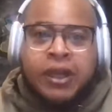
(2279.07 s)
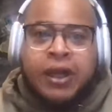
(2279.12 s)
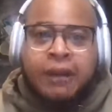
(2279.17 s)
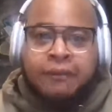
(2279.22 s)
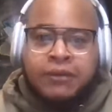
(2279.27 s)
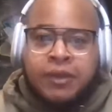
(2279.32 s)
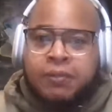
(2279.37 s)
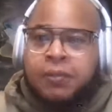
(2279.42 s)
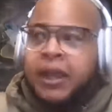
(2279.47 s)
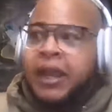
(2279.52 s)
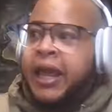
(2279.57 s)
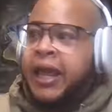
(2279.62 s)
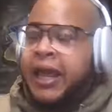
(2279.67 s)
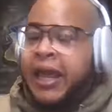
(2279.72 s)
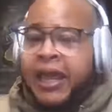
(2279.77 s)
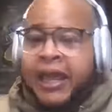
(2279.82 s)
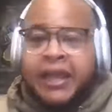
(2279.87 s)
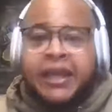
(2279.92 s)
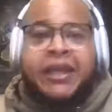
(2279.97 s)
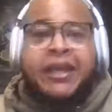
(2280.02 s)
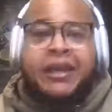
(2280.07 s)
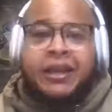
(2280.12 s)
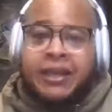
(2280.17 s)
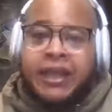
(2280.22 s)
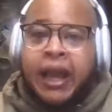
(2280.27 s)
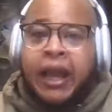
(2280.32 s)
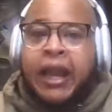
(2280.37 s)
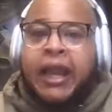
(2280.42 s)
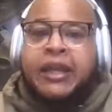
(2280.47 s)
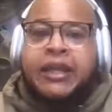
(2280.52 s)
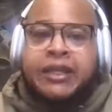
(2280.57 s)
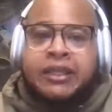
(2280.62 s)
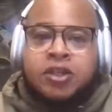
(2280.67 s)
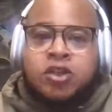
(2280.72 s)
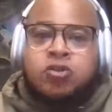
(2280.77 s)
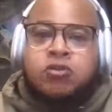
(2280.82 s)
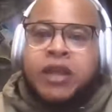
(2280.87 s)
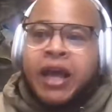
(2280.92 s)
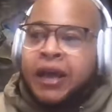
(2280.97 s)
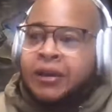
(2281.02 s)
I'm talking about like, hey, y'all, I need
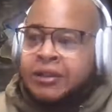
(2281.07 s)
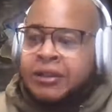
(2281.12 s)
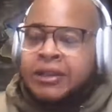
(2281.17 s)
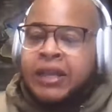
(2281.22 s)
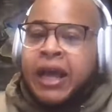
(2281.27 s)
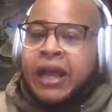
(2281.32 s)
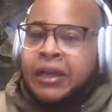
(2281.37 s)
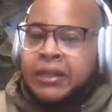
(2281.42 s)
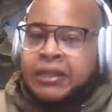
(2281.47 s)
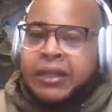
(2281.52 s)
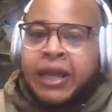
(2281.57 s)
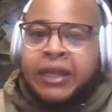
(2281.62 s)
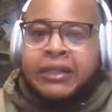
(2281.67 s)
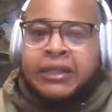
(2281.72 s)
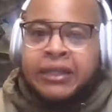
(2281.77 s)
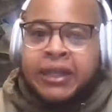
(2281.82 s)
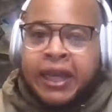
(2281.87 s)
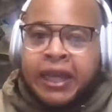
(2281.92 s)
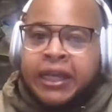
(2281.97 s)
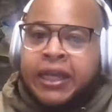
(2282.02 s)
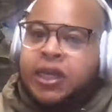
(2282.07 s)
$2,000 like today.